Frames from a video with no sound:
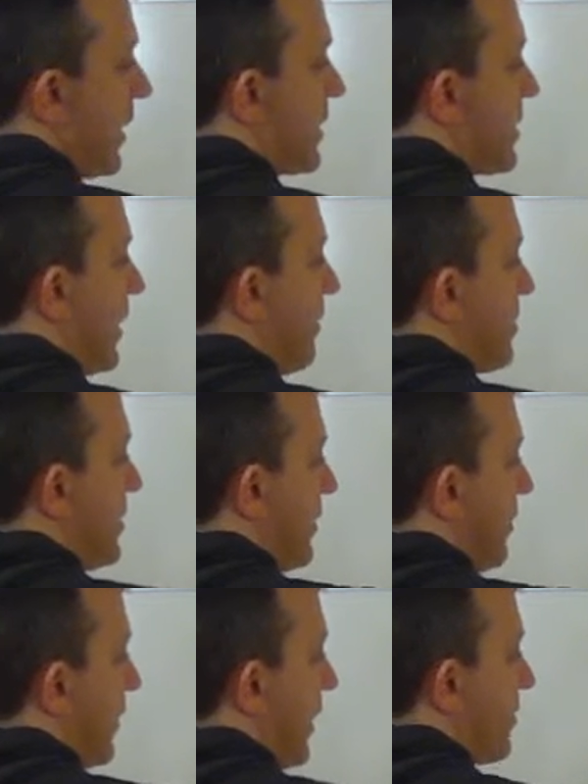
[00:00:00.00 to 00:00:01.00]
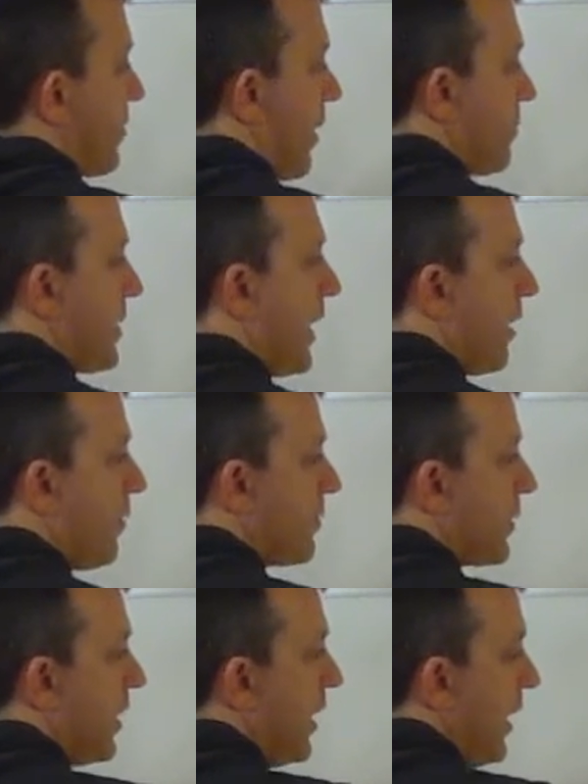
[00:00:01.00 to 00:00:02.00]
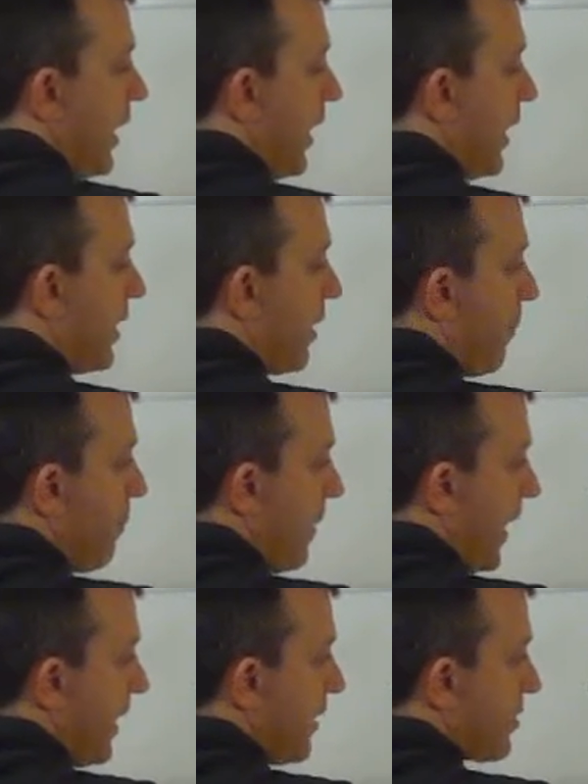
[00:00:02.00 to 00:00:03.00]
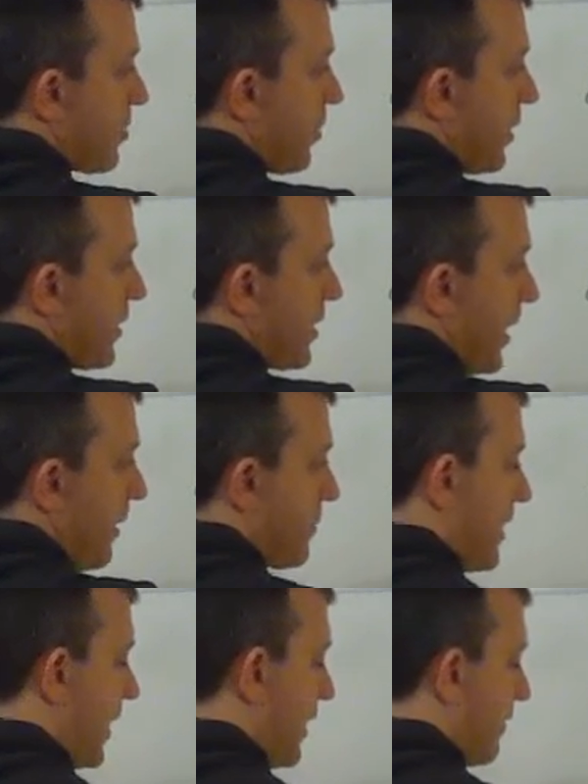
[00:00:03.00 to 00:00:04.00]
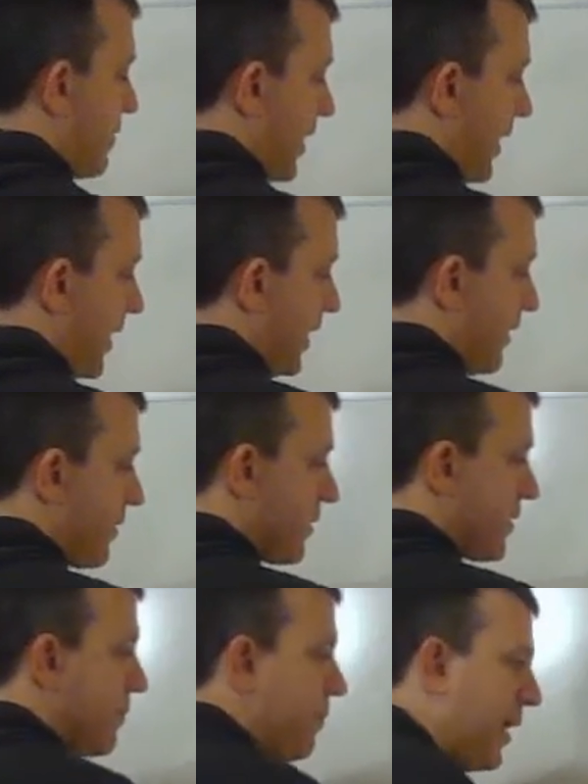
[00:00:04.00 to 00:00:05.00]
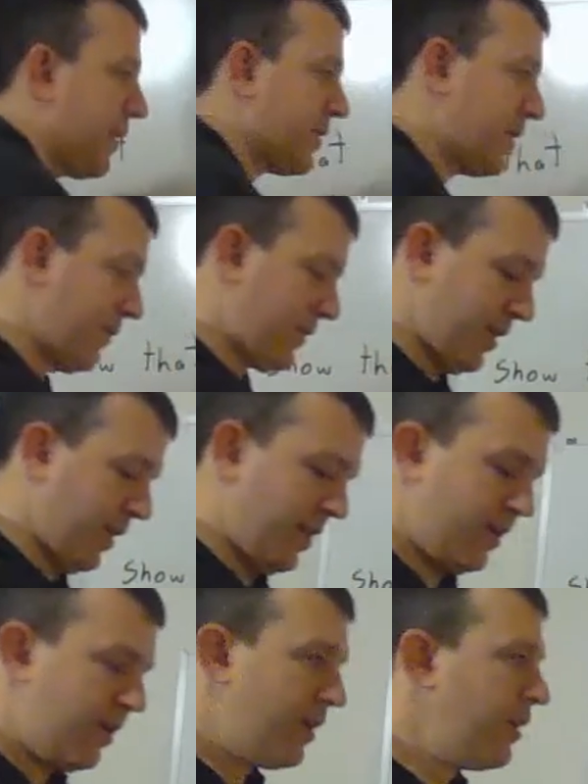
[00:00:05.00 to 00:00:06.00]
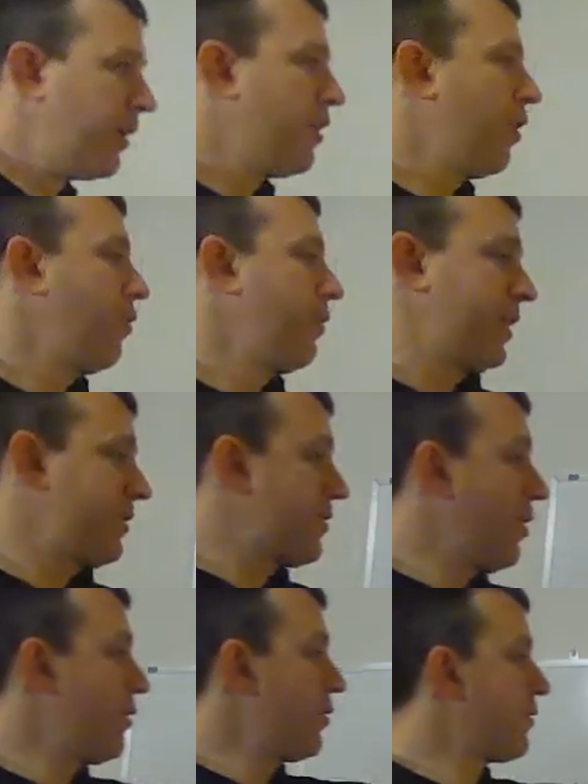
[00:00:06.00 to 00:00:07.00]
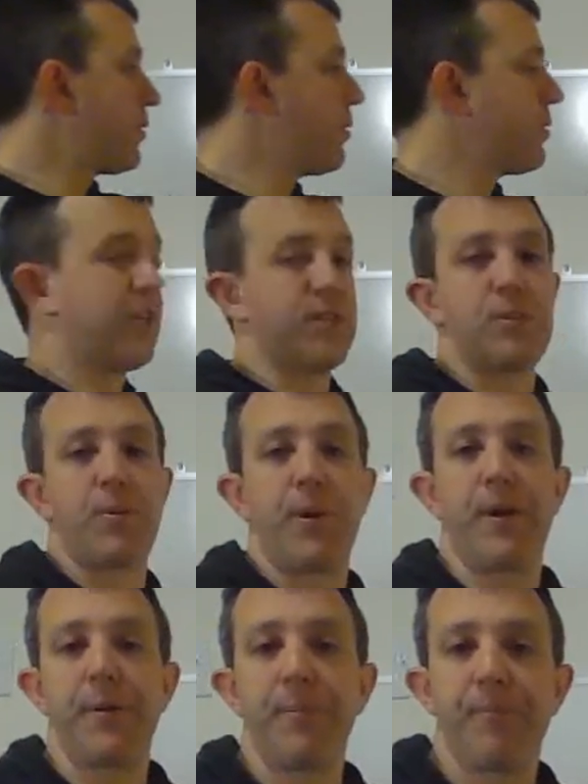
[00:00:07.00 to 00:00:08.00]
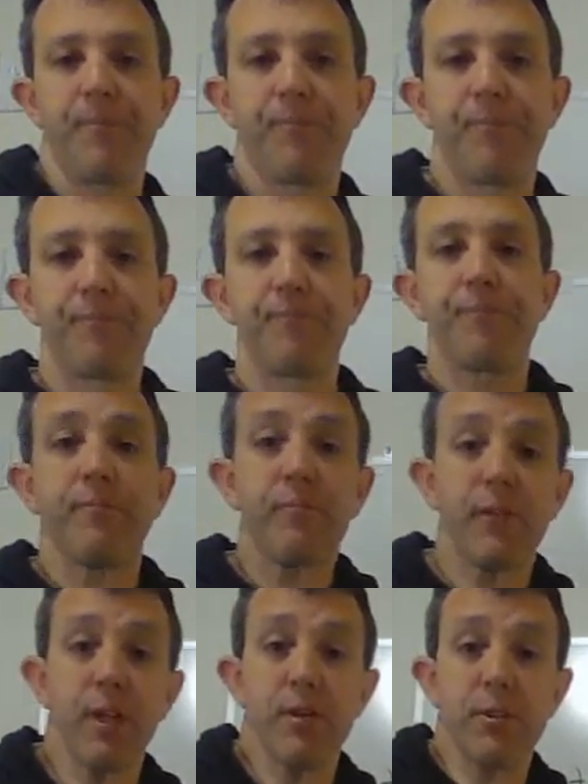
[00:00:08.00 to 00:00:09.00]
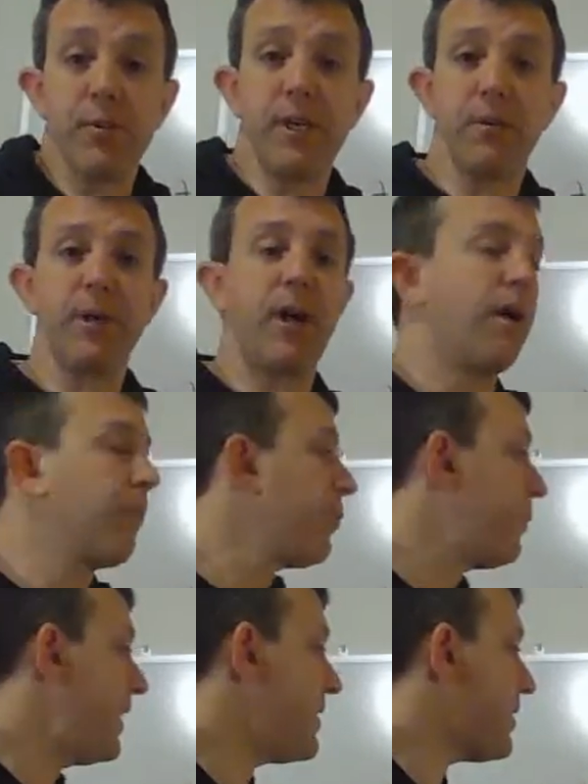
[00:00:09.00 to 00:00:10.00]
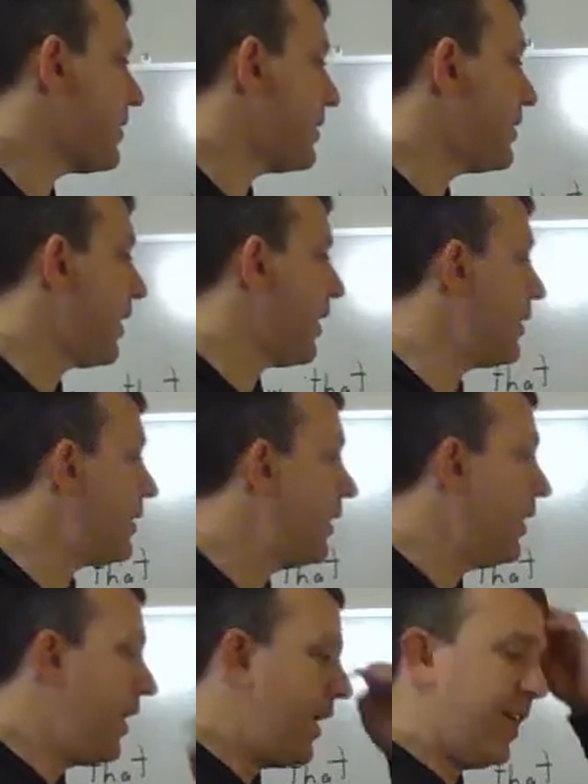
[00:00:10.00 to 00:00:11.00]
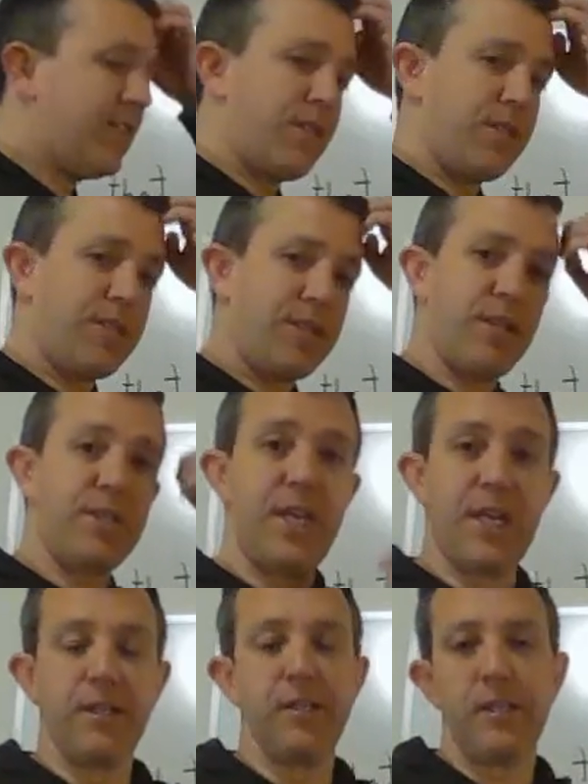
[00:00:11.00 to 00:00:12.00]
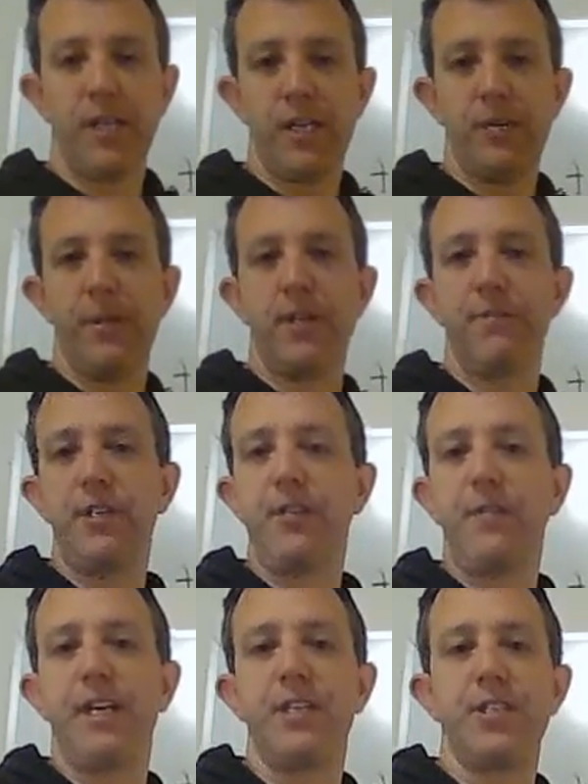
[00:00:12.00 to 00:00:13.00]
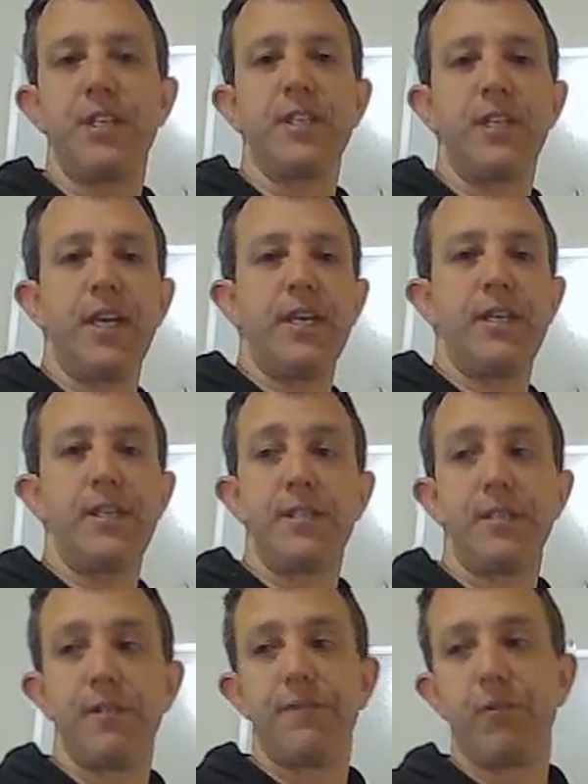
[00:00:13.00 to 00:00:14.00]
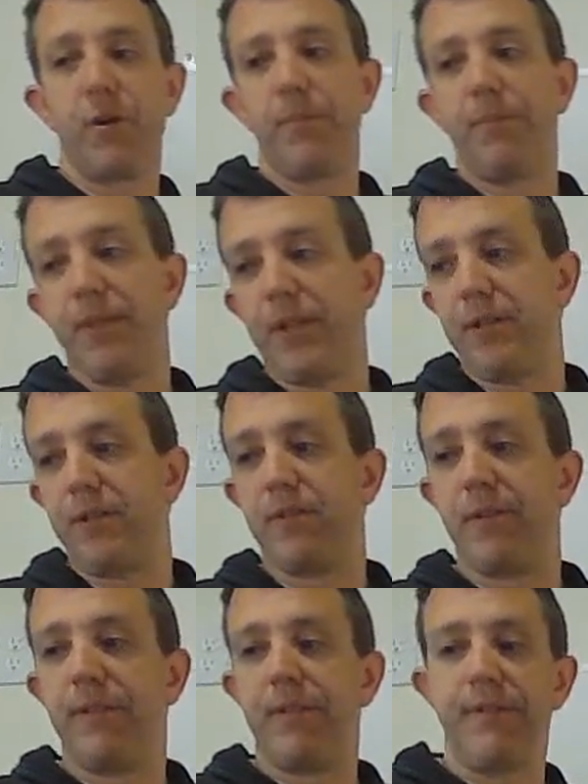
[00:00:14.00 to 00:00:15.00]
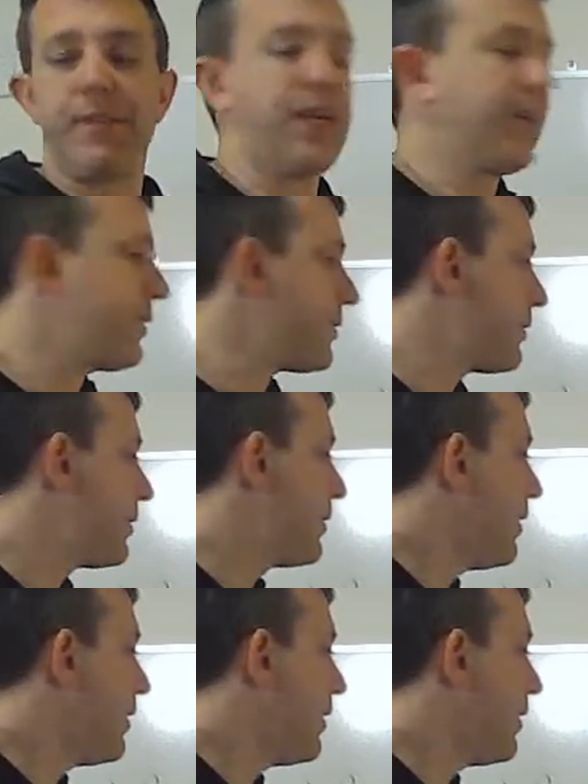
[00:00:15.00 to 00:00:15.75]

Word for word: x times 0, that drops out, and a minus 1 times negative sine gives us a positive sign. Oh, and it's all over cosine squared. So here we are, we're basically done. It's just it's going to take a little bit of rearranging to get it into the form that the derivative takes.